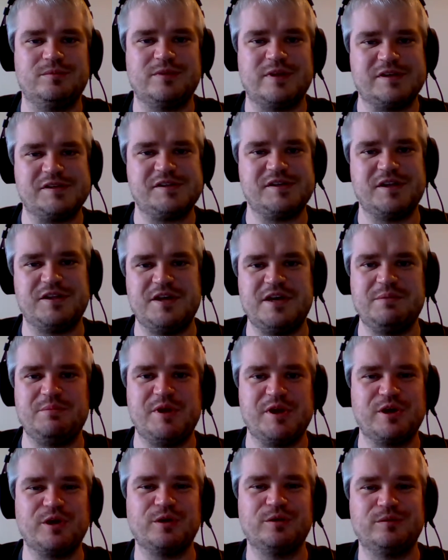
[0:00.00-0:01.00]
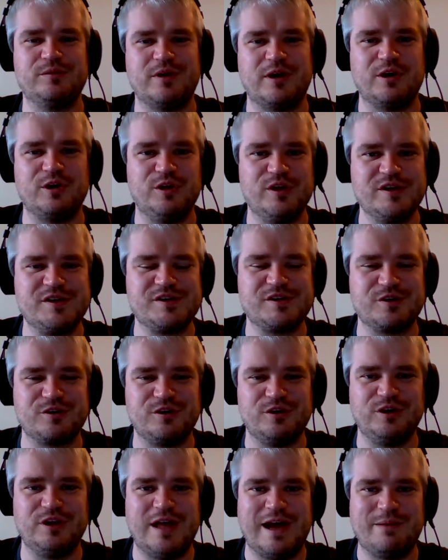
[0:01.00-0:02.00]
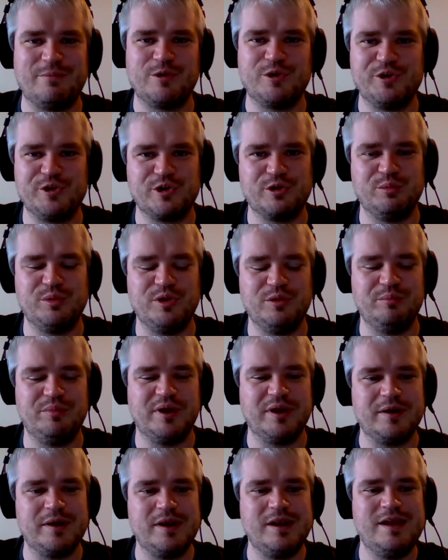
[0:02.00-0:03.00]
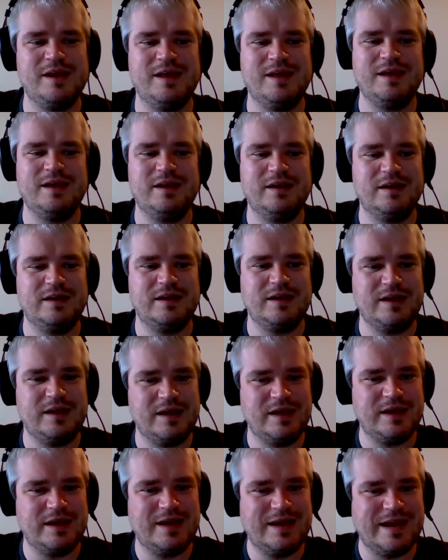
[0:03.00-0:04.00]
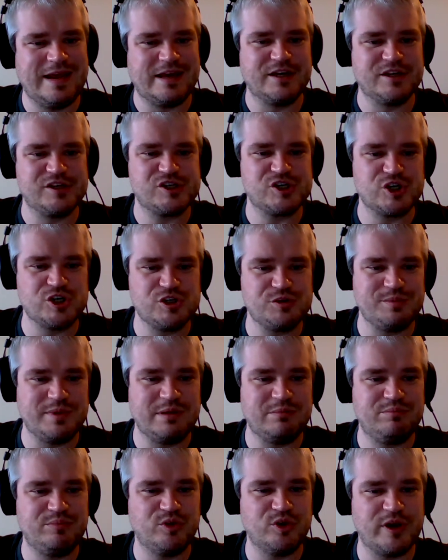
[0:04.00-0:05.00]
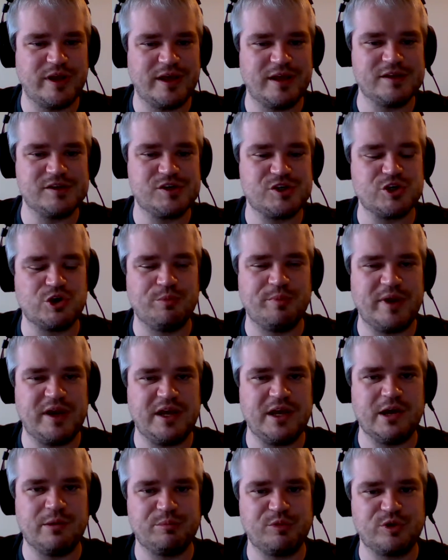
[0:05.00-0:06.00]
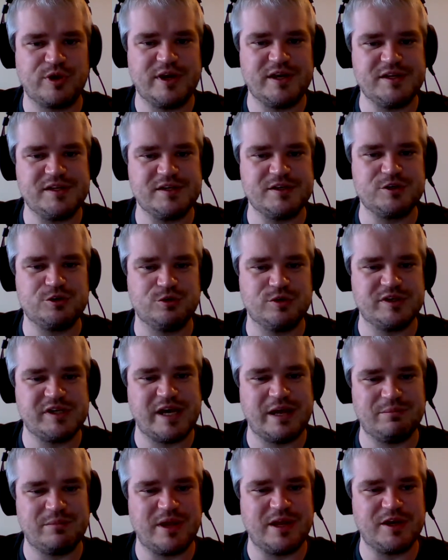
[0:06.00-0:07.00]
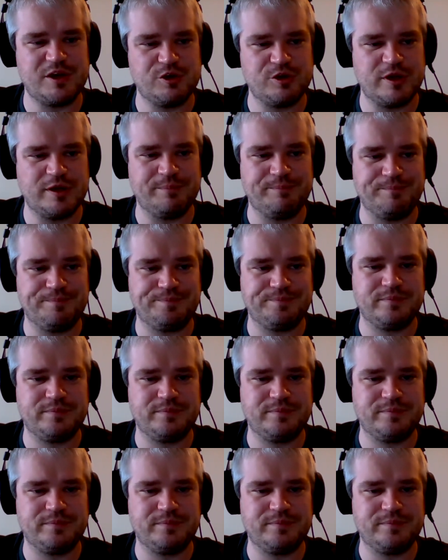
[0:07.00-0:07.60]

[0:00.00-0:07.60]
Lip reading: That's the theme here. Our lists are a lot more durable, but it concerns me putting in so many upgrades into a 10-man unit.